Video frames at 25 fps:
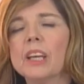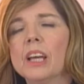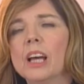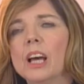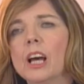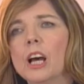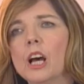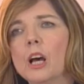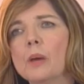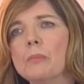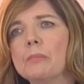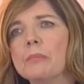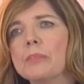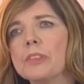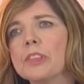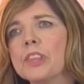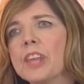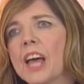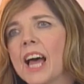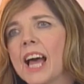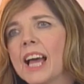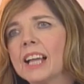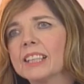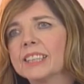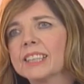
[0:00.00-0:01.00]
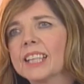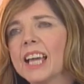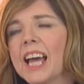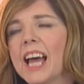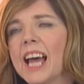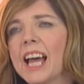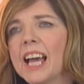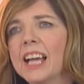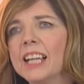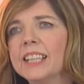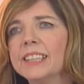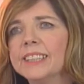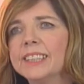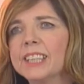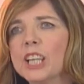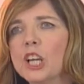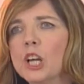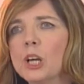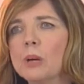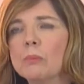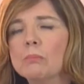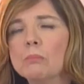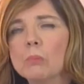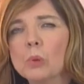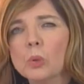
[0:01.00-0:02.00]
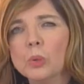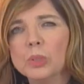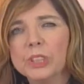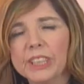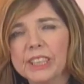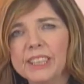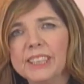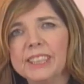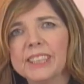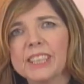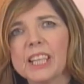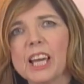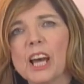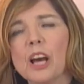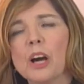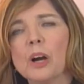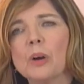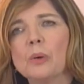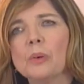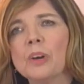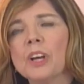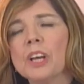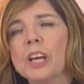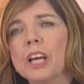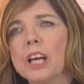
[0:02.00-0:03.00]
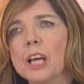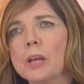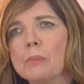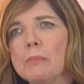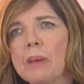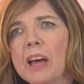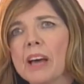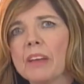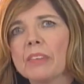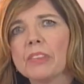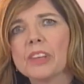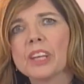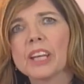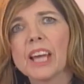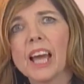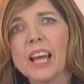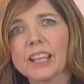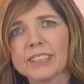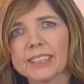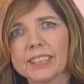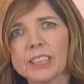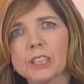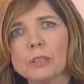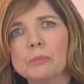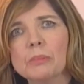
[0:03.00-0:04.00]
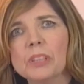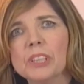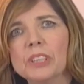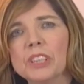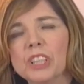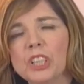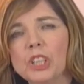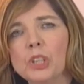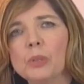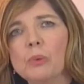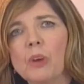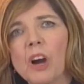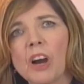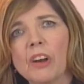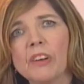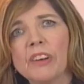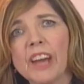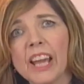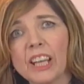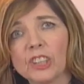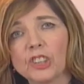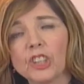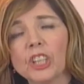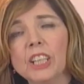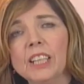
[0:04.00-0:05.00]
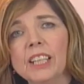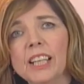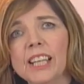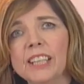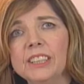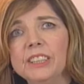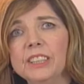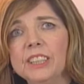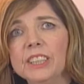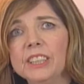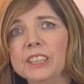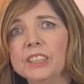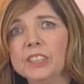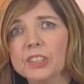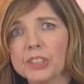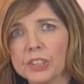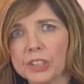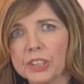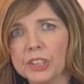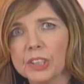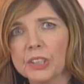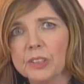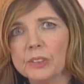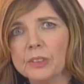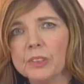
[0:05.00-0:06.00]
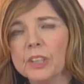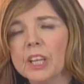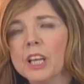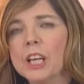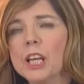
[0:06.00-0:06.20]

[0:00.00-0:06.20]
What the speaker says: that has more detail about the customer that you are actually lending to.